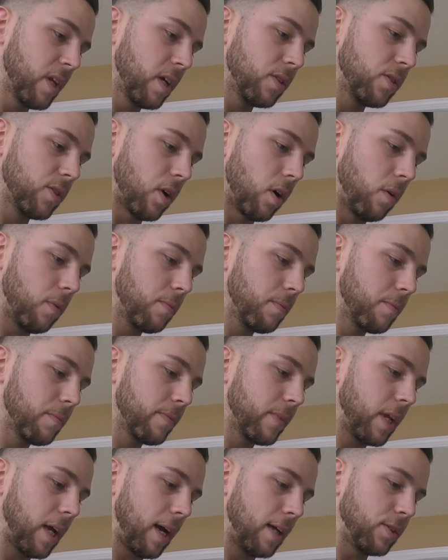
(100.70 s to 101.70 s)
So
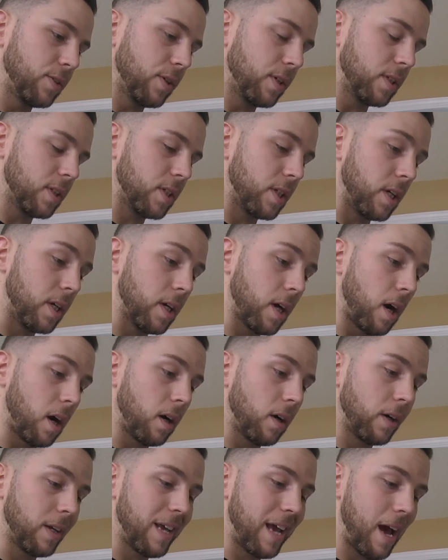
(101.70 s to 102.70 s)
as you can see, I
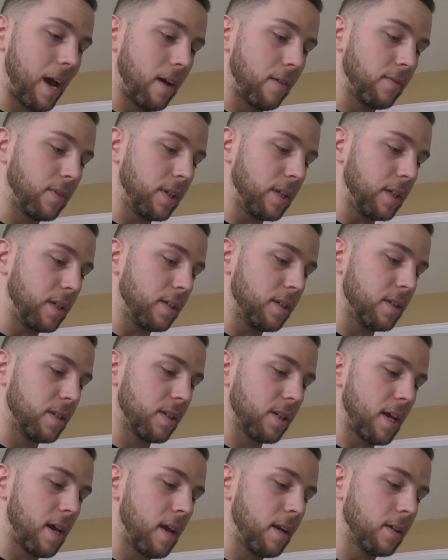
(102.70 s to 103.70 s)
already have
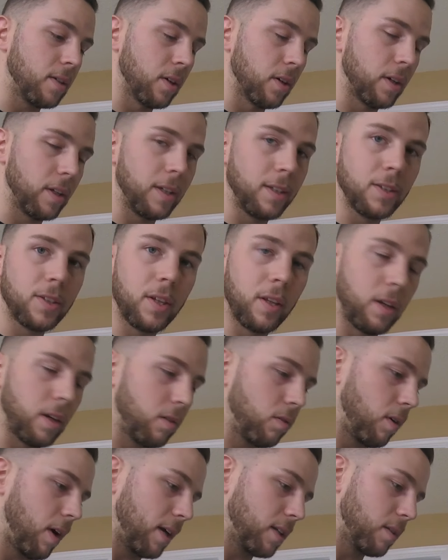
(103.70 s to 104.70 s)
these entered into the
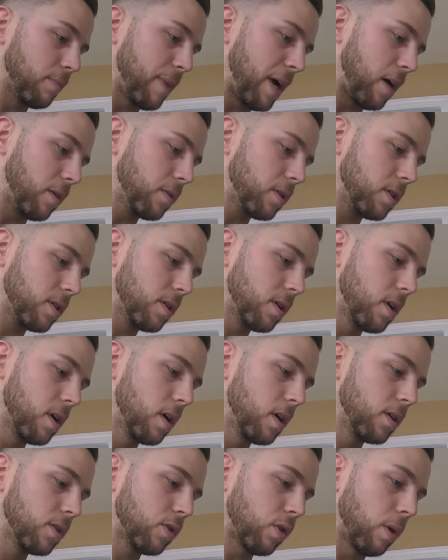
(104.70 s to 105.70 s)
correct amounts.
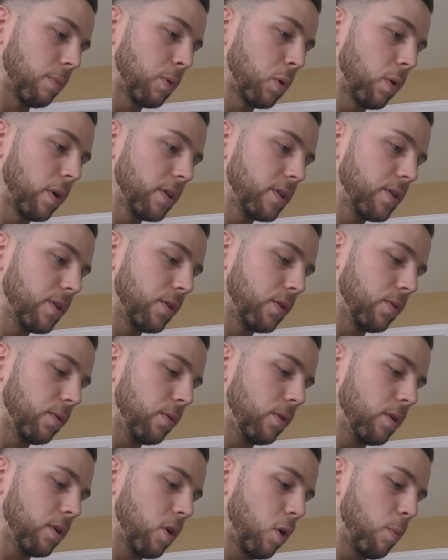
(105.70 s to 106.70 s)
So I'm going to
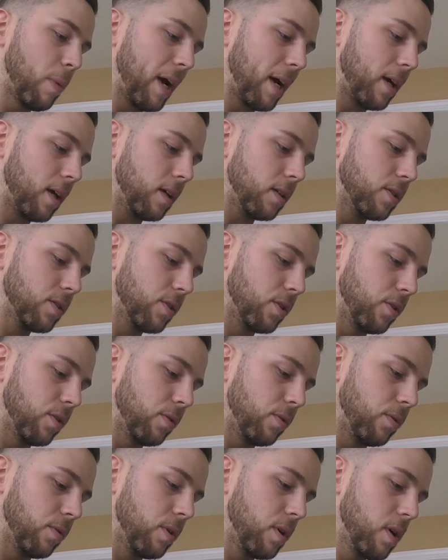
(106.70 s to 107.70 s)
go back
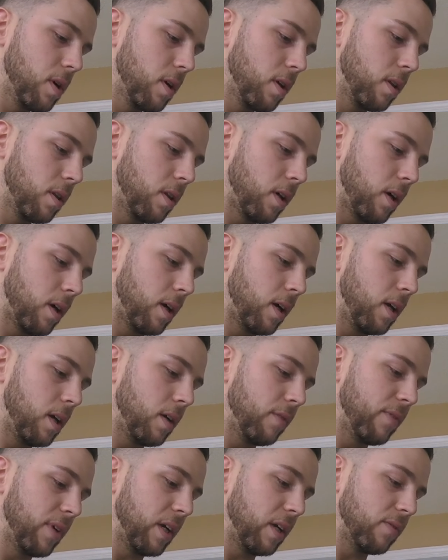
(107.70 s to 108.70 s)
into the
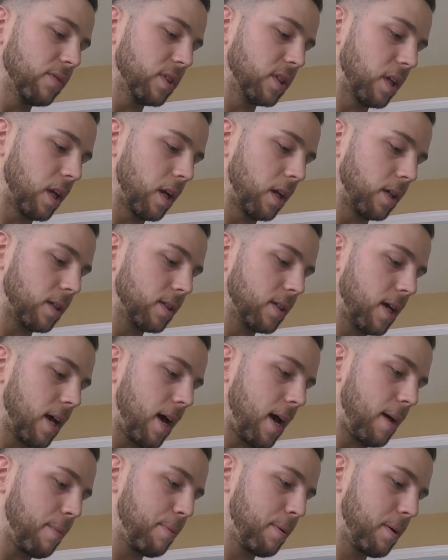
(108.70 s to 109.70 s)
Innovative Aesthetics
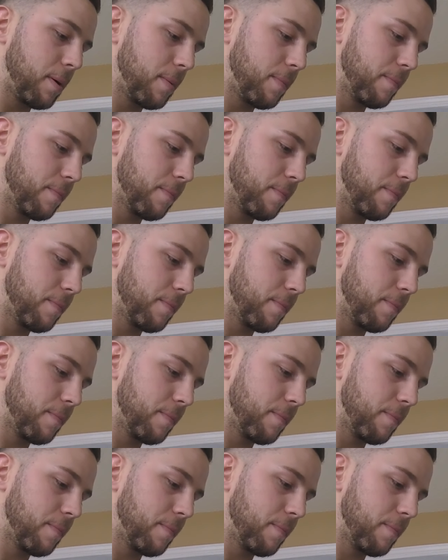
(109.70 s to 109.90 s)
app,